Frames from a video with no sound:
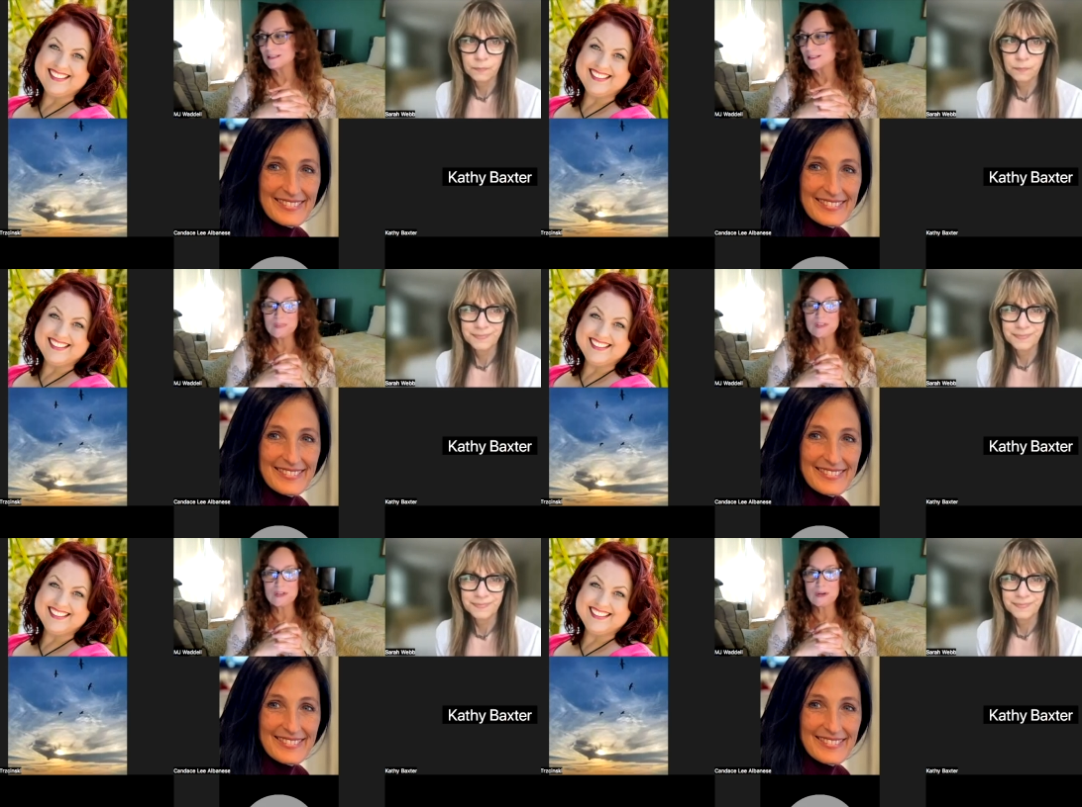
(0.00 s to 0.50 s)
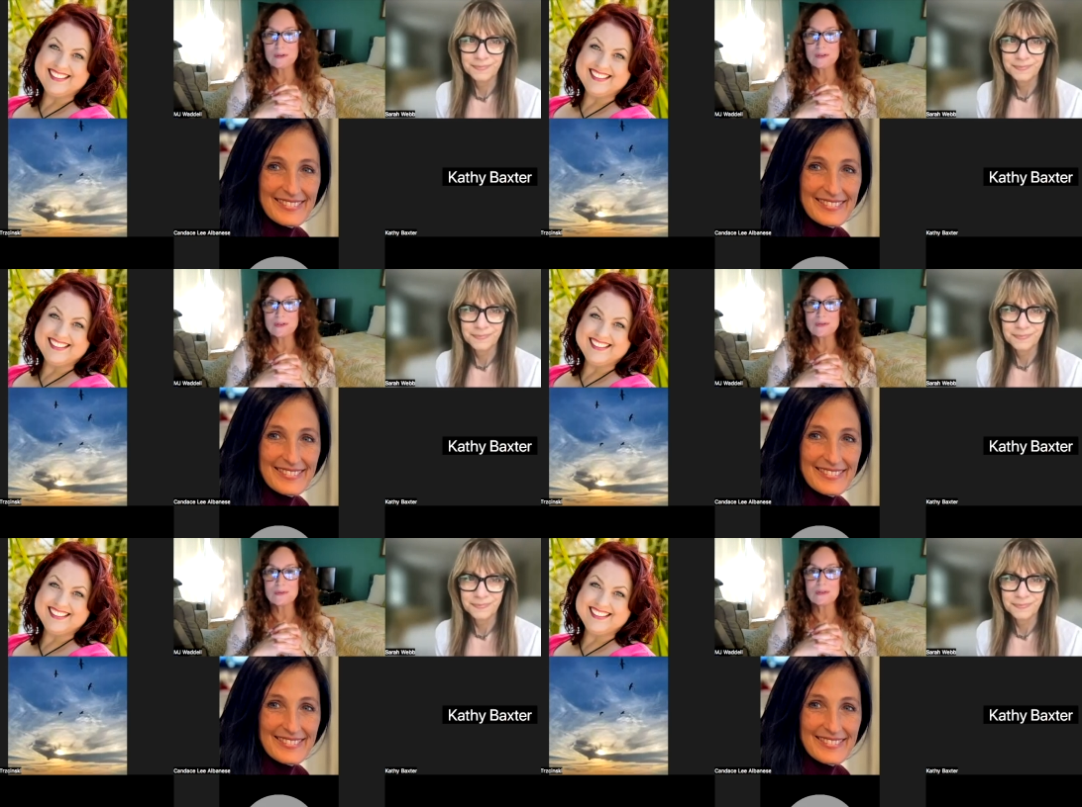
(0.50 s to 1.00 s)
Speaker 1: start
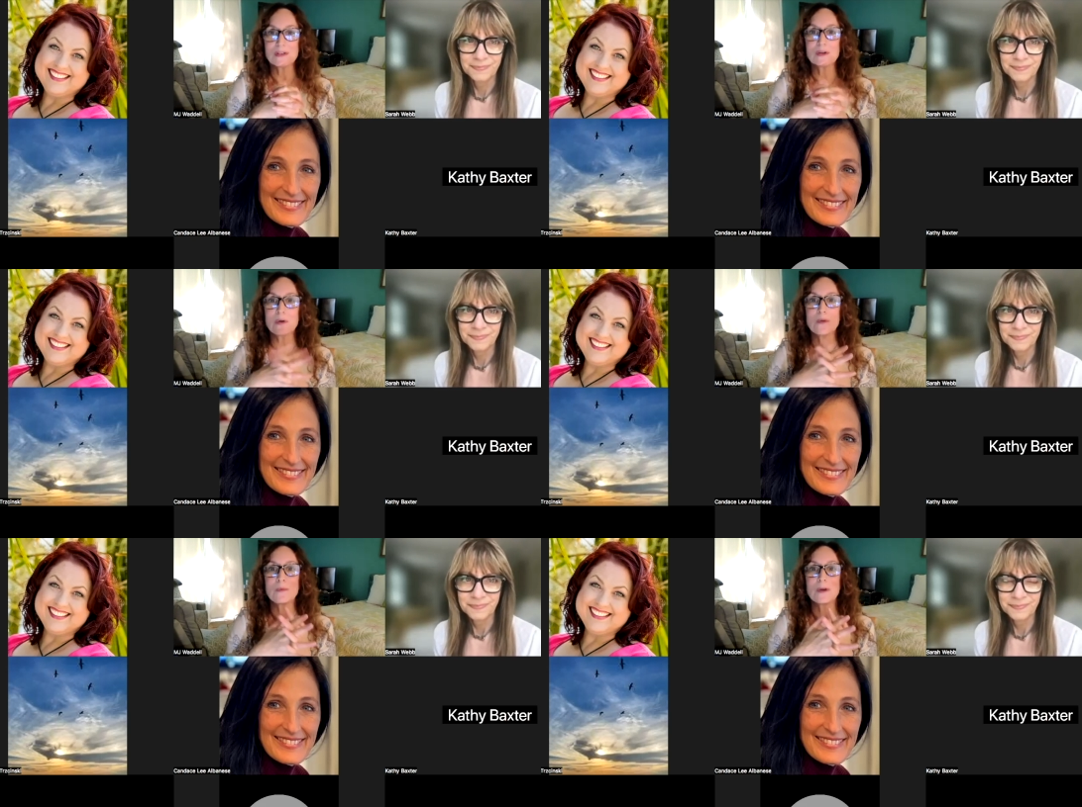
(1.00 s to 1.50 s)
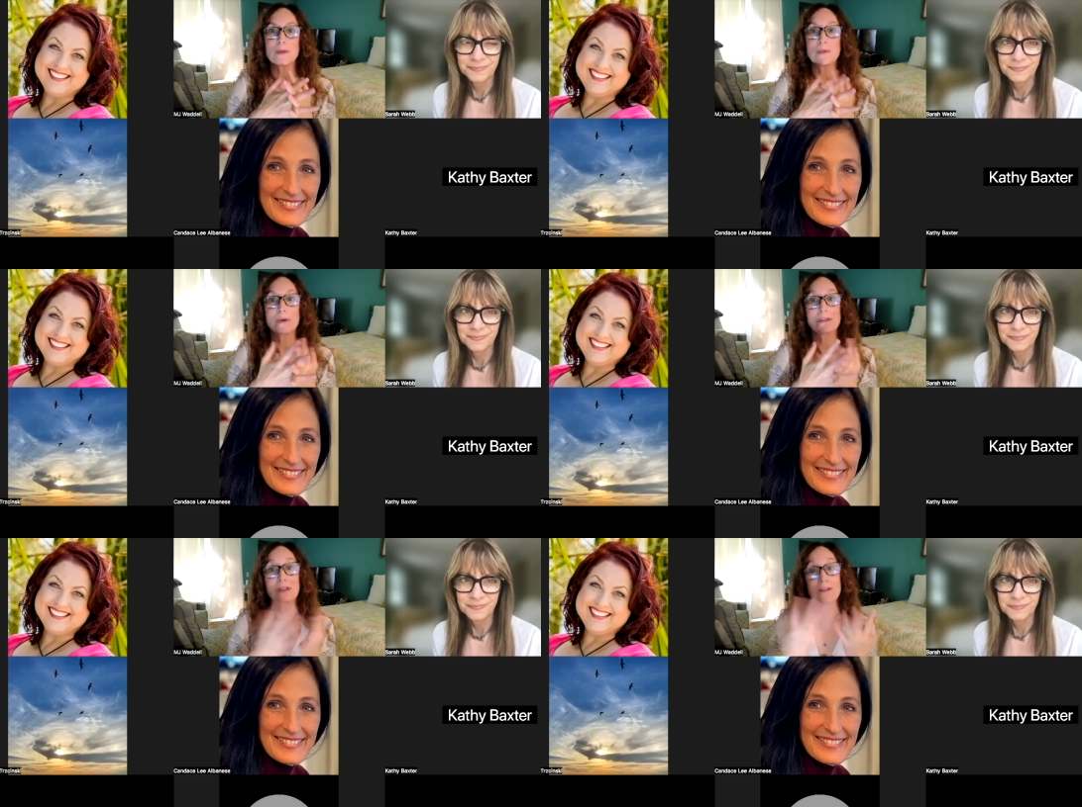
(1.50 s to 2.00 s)
to incorporate
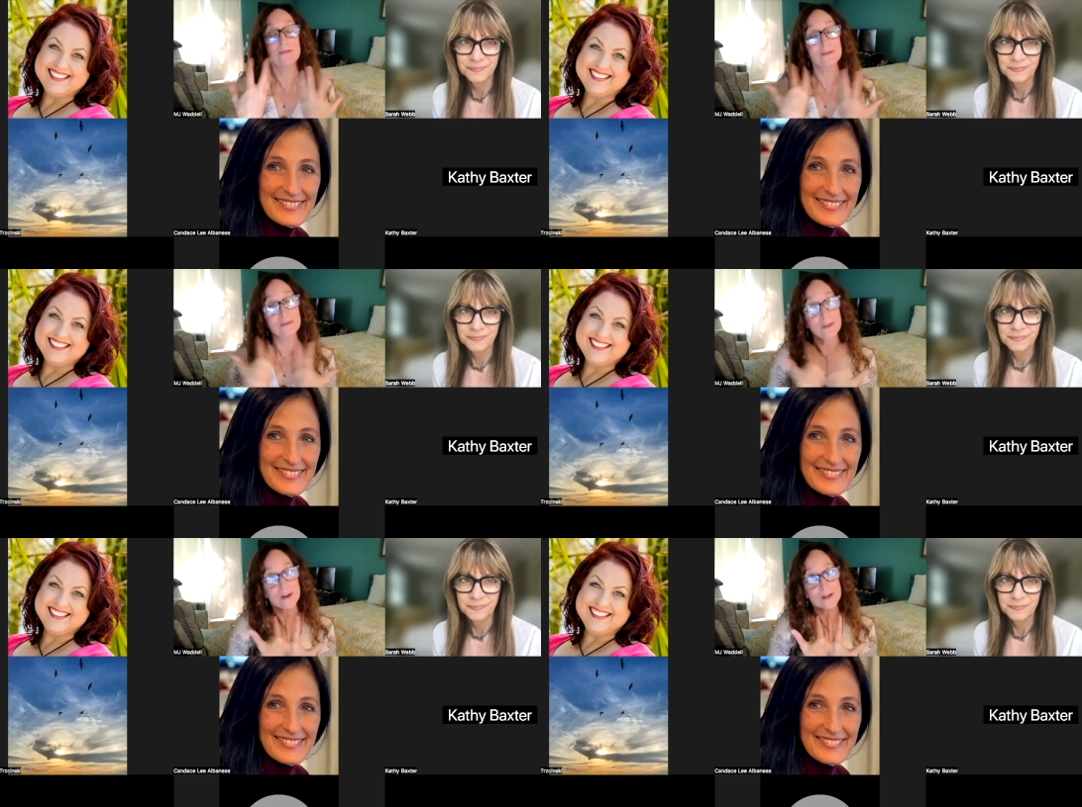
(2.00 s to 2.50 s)
more love for